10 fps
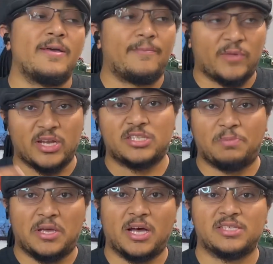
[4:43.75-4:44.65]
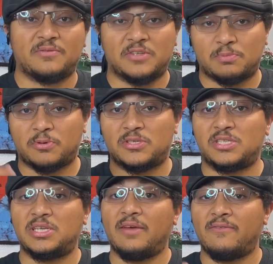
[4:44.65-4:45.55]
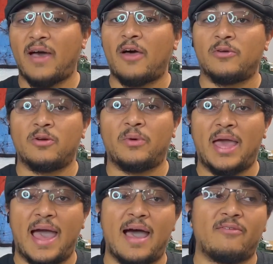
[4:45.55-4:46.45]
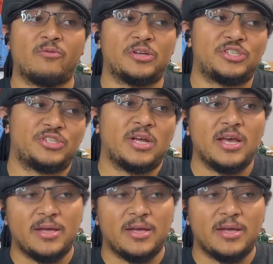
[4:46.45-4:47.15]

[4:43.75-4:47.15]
And then it's because of this perceived value that we have, which